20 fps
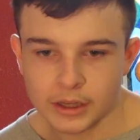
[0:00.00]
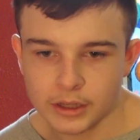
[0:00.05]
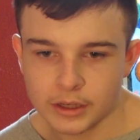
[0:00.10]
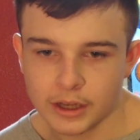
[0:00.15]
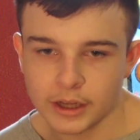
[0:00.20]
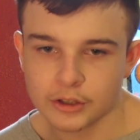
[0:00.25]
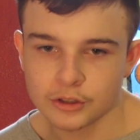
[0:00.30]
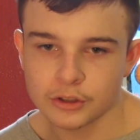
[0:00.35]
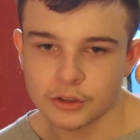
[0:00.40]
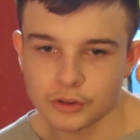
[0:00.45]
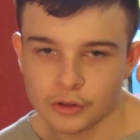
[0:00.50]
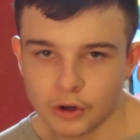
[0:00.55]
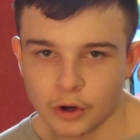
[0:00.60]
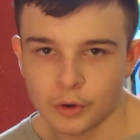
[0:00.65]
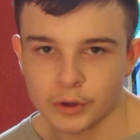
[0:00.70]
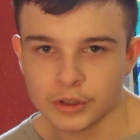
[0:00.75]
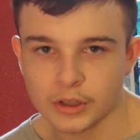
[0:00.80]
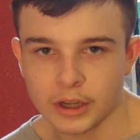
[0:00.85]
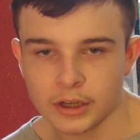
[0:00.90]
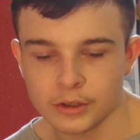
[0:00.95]
connections are
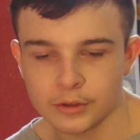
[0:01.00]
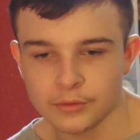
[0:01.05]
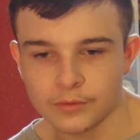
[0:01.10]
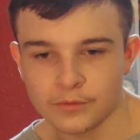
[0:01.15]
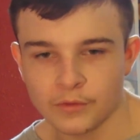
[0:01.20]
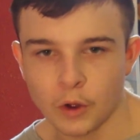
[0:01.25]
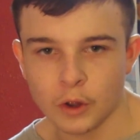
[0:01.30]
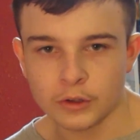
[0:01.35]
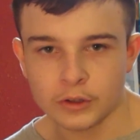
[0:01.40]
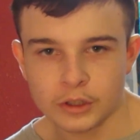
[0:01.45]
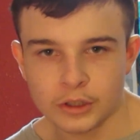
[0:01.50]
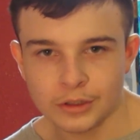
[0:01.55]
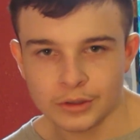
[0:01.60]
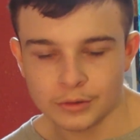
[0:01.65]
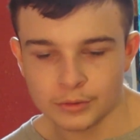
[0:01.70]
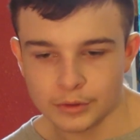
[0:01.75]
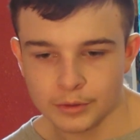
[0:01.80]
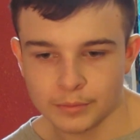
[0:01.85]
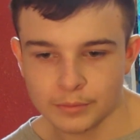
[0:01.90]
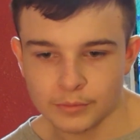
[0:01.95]
always kind of faulty
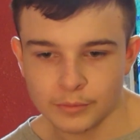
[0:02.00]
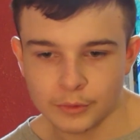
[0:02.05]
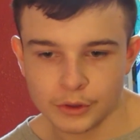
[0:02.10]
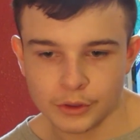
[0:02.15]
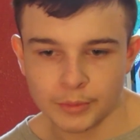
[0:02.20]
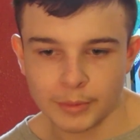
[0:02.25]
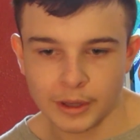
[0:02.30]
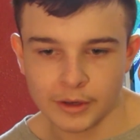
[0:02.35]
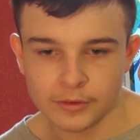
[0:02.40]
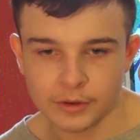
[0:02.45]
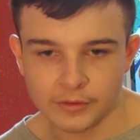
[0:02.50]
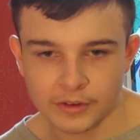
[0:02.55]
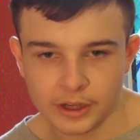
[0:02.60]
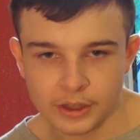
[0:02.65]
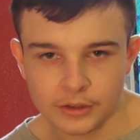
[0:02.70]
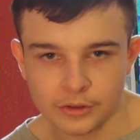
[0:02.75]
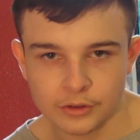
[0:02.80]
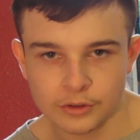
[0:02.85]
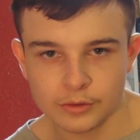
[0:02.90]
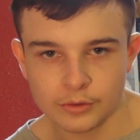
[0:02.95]
with my
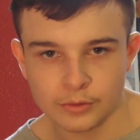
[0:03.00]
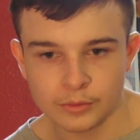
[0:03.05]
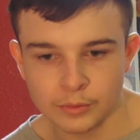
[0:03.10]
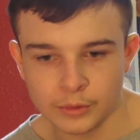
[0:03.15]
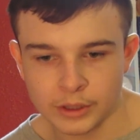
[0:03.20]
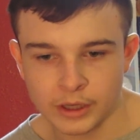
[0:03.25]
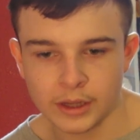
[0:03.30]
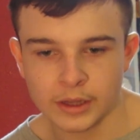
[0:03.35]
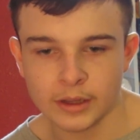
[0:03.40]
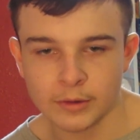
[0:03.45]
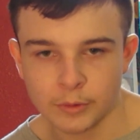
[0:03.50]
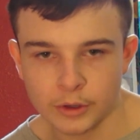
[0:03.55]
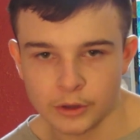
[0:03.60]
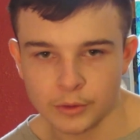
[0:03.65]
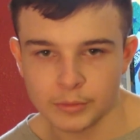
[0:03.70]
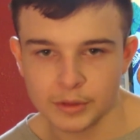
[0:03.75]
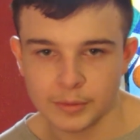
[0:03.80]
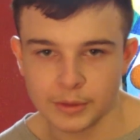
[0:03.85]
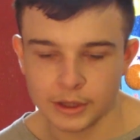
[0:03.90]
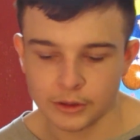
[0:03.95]
device when I wear
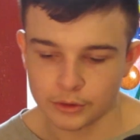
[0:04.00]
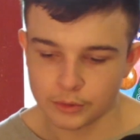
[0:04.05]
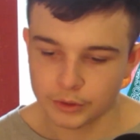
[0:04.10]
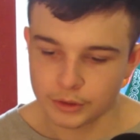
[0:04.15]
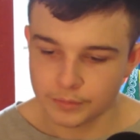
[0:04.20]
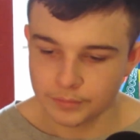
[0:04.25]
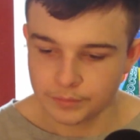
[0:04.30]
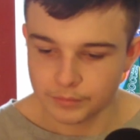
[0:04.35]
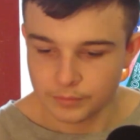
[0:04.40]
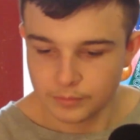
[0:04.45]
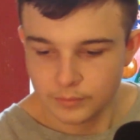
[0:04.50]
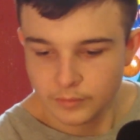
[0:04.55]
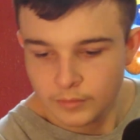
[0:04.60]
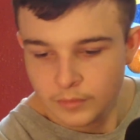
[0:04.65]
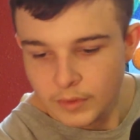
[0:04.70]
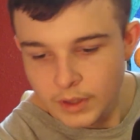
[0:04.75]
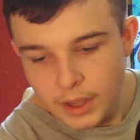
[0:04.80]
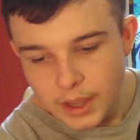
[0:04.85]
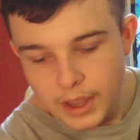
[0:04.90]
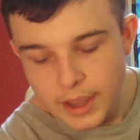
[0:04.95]
the Mi Band 3,
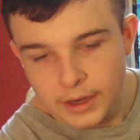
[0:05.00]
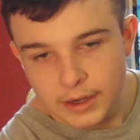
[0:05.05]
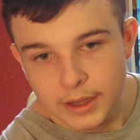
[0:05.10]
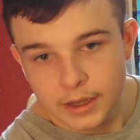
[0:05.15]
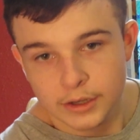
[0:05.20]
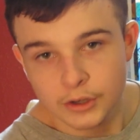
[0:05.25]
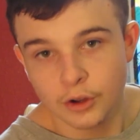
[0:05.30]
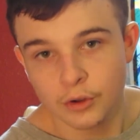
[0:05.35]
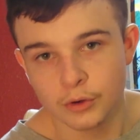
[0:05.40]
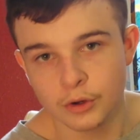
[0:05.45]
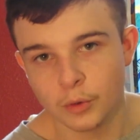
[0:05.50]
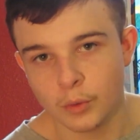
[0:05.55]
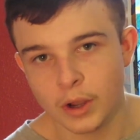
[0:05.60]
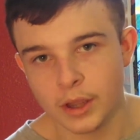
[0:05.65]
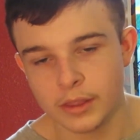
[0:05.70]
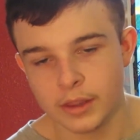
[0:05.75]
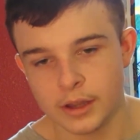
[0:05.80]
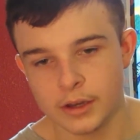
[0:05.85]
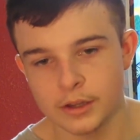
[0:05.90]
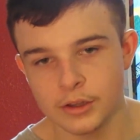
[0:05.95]
and I don't know
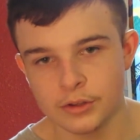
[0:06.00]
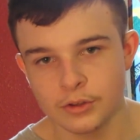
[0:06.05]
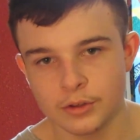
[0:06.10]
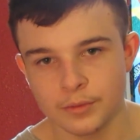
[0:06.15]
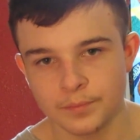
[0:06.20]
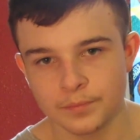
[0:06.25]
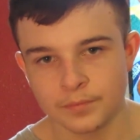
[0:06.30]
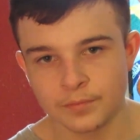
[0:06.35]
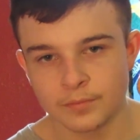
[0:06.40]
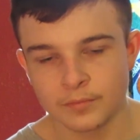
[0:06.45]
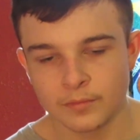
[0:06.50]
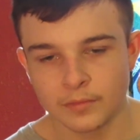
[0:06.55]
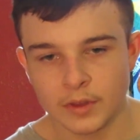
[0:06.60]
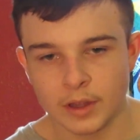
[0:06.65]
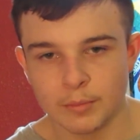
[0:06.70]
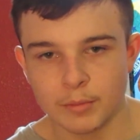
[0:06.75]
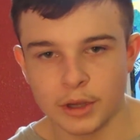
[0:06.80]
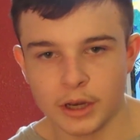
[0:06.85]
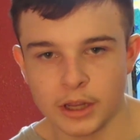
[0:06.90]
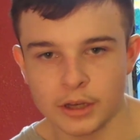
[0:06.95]
why that is,
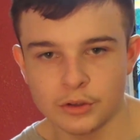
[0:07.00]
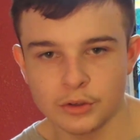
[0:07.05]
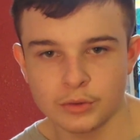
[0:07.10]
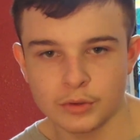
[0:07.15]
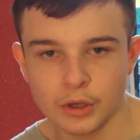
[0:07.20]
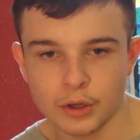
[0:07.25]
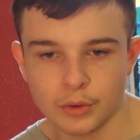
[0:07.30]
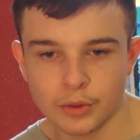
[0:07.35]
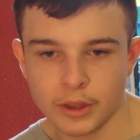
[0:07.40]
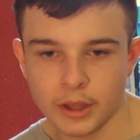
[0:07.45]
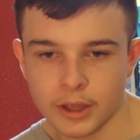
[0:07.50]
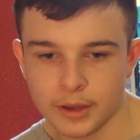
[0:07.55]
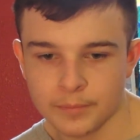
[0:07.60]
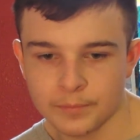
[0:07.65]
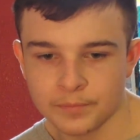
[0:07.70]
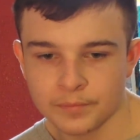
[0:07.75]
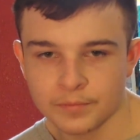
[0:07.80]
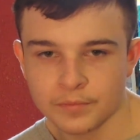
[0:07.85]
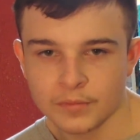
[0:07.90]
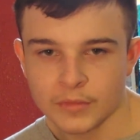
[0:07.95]
but I do know
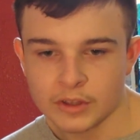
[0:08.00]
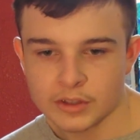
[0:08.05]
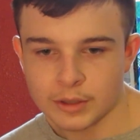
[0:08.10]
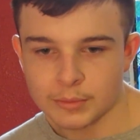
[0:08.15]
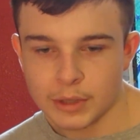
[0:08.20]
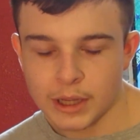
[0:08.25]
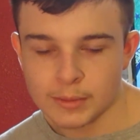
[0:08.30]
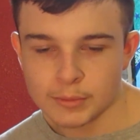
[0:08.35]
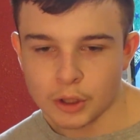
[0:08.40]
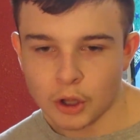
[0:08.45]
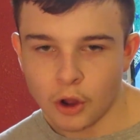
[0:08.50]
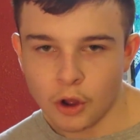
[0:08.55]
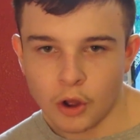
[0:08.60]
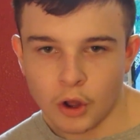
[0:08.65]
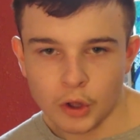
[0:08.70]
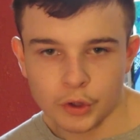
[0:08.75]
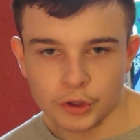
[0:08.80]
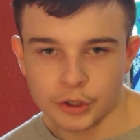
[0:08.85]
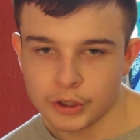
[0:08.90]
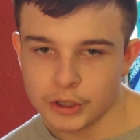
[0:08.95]
that sometimes
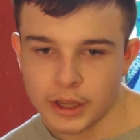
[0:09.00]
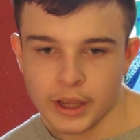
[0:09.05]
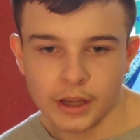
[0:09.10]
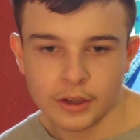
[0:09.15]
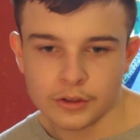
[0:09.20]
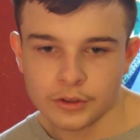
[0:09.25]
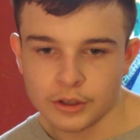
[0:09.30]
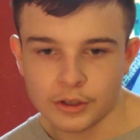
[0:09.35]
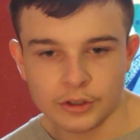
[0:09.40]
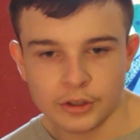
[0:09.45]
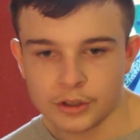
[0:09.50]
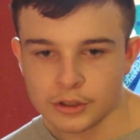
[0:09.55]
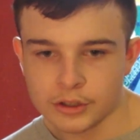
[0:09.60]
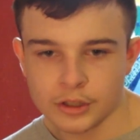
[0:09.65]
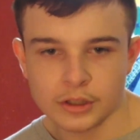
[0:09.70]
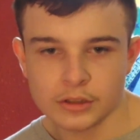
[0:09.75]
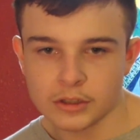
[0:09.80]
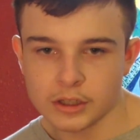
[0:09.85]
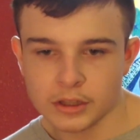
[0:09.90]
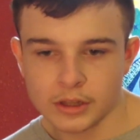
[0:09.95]
calls and text and such
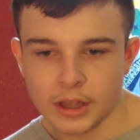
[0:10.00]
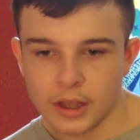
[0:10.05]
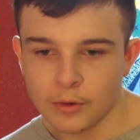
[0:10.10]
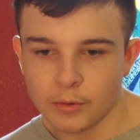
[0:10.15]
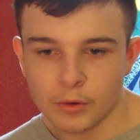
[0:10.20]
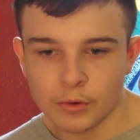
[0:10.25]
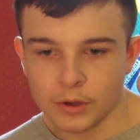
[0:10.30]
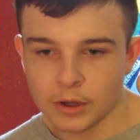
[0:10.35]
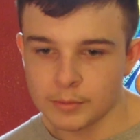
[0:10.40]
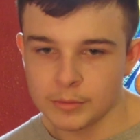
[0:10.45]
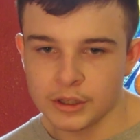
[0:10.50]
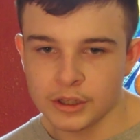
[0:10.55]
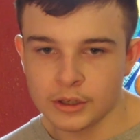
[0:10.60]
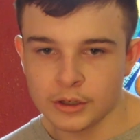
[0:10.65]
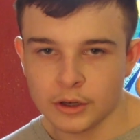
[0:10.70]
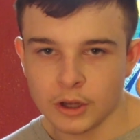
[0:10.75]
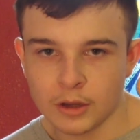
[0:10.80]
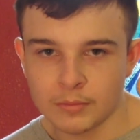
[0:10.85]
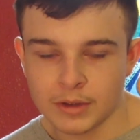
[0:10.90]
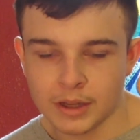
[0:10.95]
things like that won't come
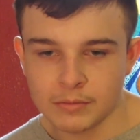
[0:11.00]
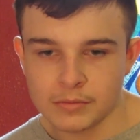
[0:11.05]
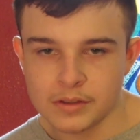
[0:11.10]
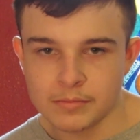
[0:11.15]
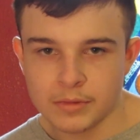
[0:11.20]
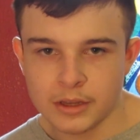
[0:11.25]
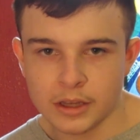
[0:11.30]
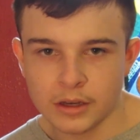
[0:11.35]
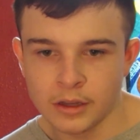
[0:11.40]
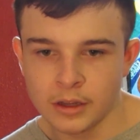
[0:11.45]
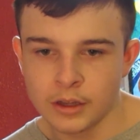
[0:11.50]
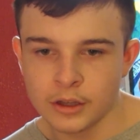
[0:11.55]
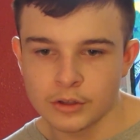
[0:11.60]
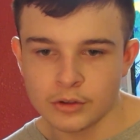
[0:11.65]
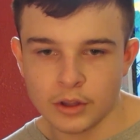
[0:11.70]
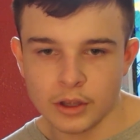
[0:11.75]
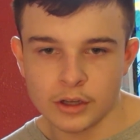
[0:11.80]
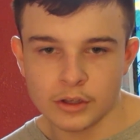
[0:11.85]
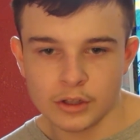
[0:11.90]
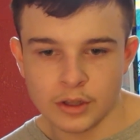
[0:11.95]
in on my Mi Band,
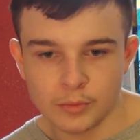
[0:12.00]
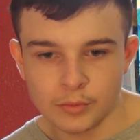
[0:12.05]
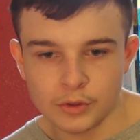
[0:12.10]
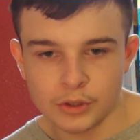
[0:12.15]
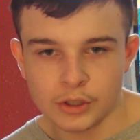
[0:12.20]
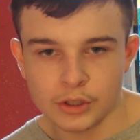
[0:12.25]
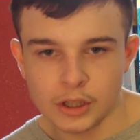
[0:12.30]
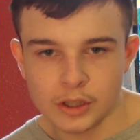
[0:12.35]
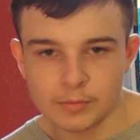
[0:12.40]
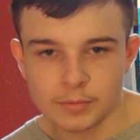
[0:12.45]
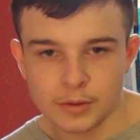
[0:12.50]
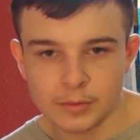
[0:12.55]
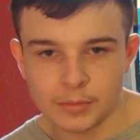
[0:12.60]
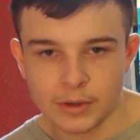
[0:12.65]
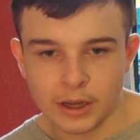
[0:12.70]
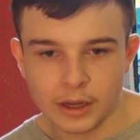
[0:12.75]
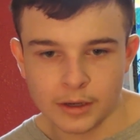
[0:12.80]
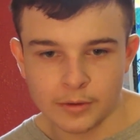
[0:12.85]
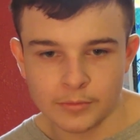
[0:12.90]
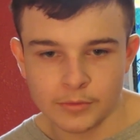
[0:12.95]
so that is something to keep in
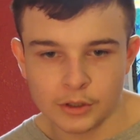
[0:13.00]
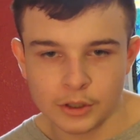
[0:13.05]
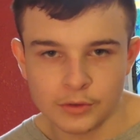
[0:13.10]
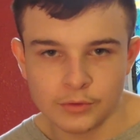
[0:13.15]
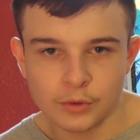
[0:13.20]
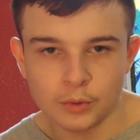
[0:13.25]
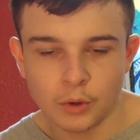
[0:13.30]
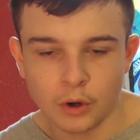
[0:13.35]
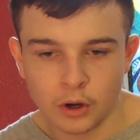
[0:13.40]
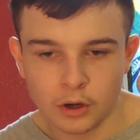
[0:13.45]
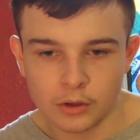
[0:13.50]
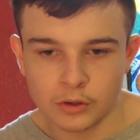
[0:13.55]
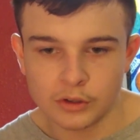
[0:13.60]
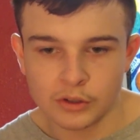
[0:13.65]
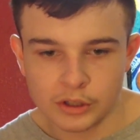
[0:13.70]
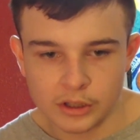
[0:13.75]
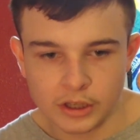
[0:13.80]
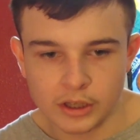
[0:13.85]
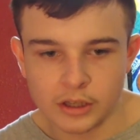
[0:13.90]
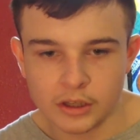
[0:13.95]
mind if you are
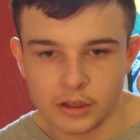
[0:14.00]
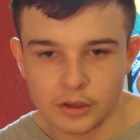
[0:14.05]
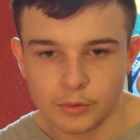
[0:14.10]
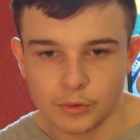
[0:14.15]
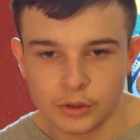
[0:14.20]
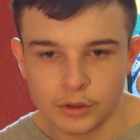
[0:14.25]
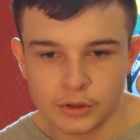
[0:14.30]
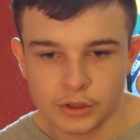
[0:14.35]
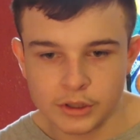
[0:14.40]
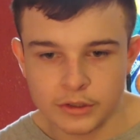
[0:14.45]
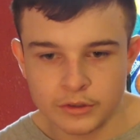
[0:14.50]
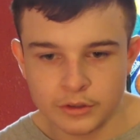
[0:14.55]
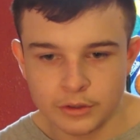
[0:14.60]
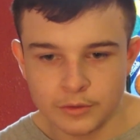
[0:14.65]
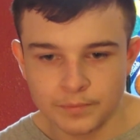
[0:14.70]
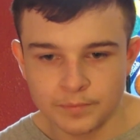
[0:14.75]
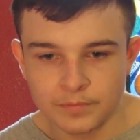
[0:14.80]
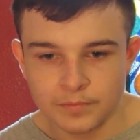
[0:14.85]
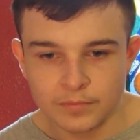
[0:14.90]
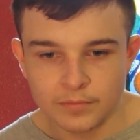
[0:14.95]
looking at getting one of these.
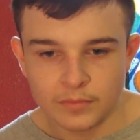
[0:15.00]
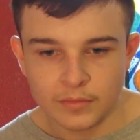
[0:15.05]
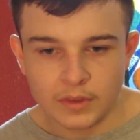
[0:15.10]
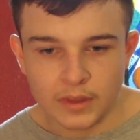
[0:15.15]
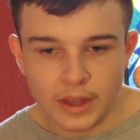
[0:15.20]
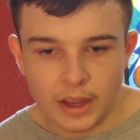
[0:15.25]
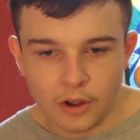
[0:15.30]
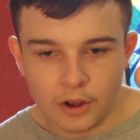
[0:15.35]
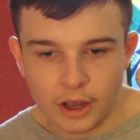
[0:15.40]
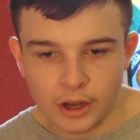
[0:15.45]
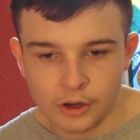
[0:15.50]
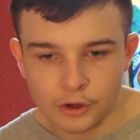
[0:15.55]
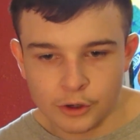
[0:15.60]
Now, I